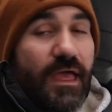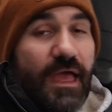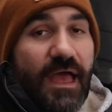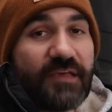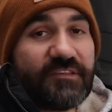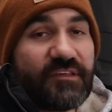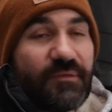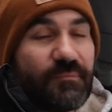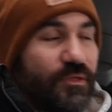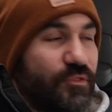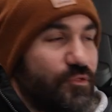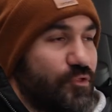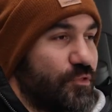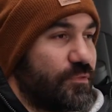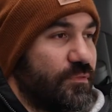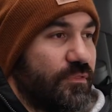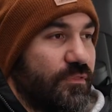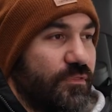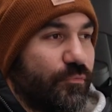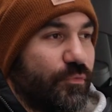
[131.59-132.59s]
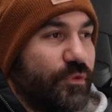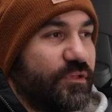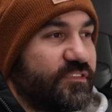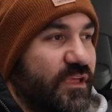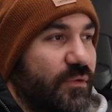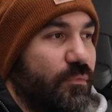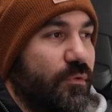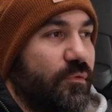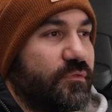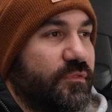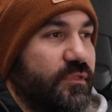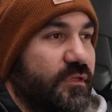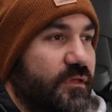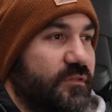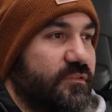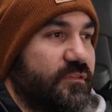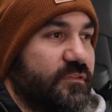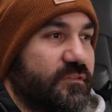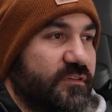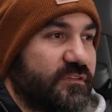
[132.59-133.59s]
As I mentioned, the reason I went with
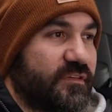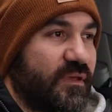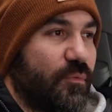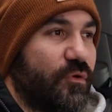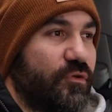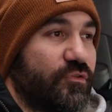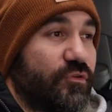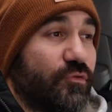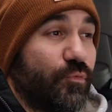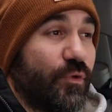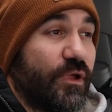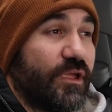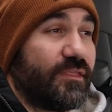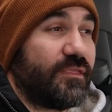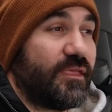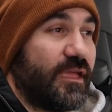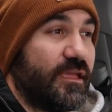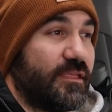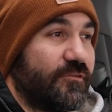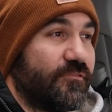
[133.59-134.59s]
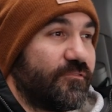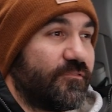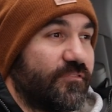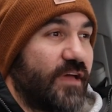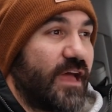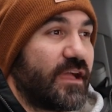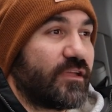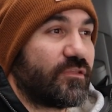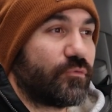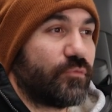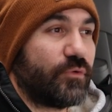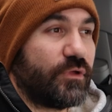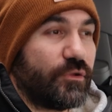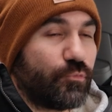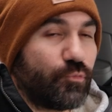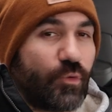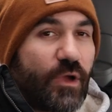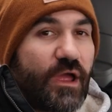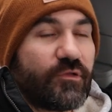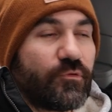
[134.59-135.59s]
this is because I wanted to retain the factory
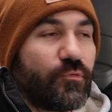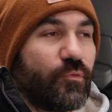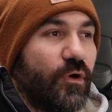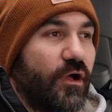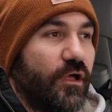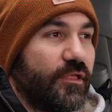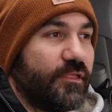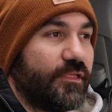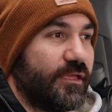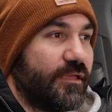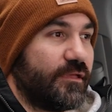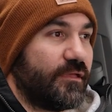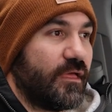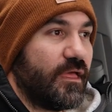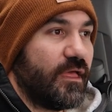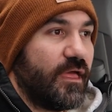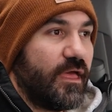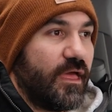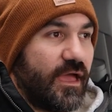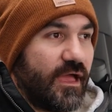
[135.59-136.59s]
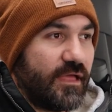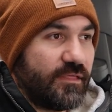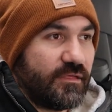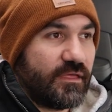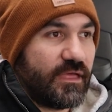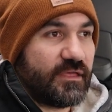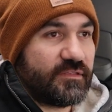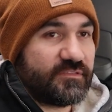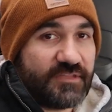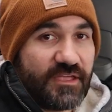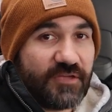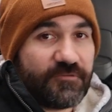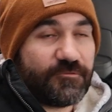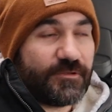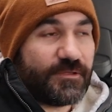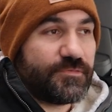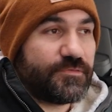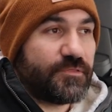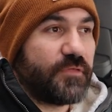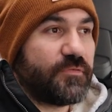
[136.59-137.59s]
ride quality, and it has
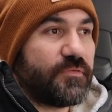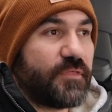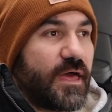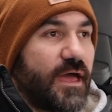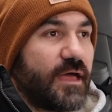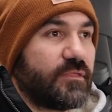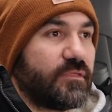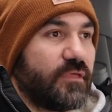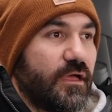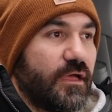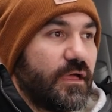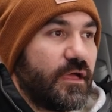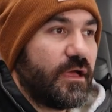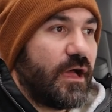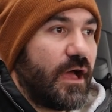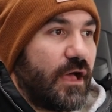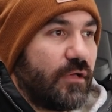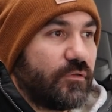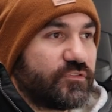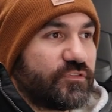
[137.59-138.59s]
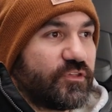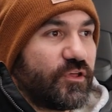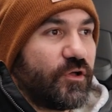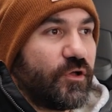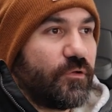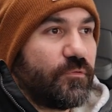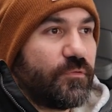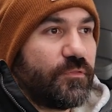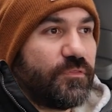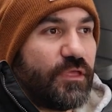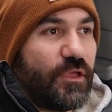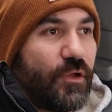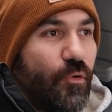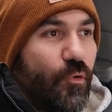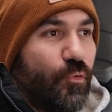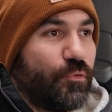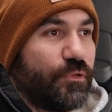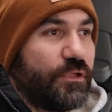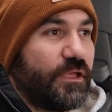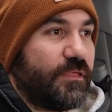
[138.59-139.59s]
definitely done that. Also, the
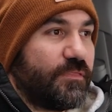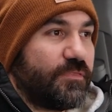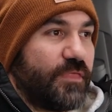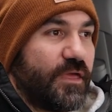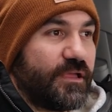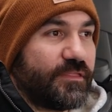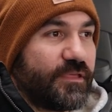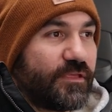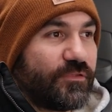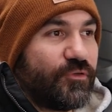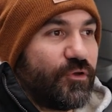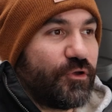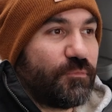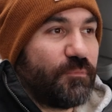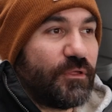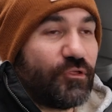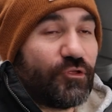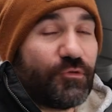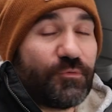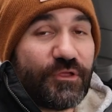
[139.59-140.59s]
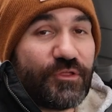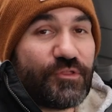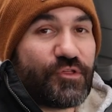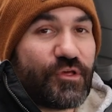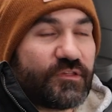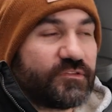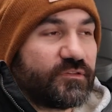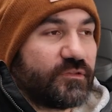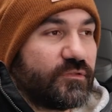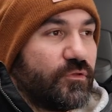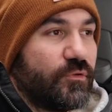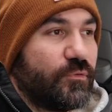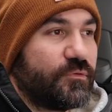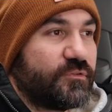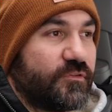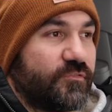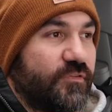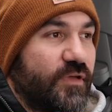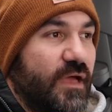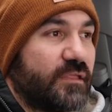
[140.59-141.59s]
only thing that took me a little bit adjusting to
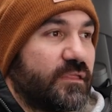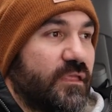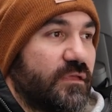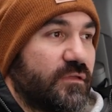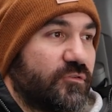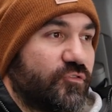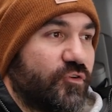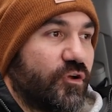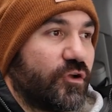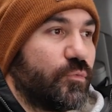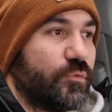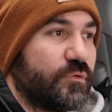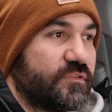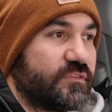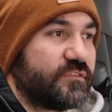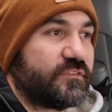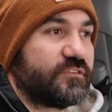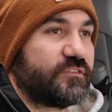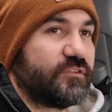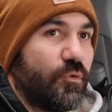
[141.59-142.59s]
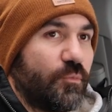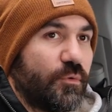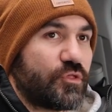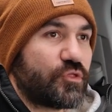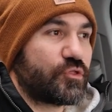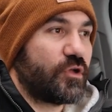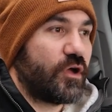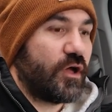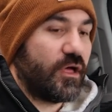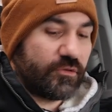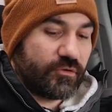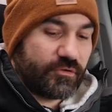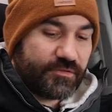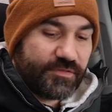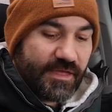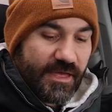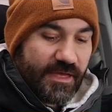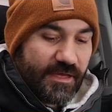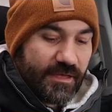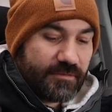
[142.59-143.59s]
was the fact that the truck was so much taller
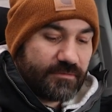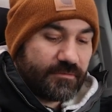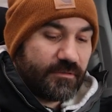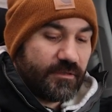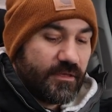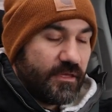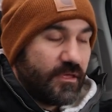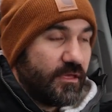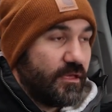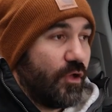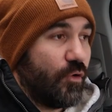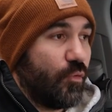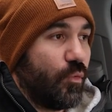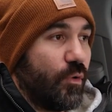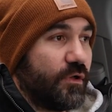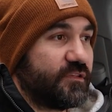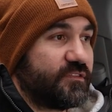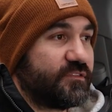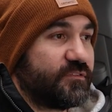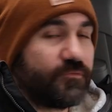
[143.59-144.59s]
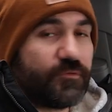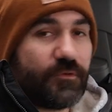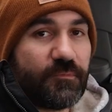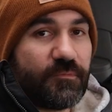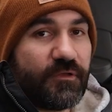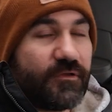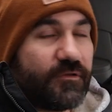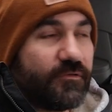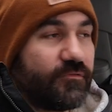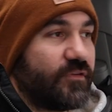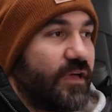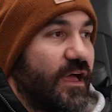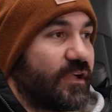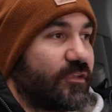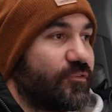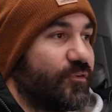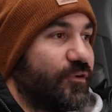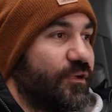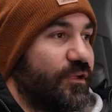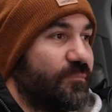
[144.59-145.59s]
than it was from the
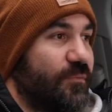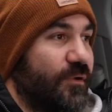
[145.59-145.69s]
factory,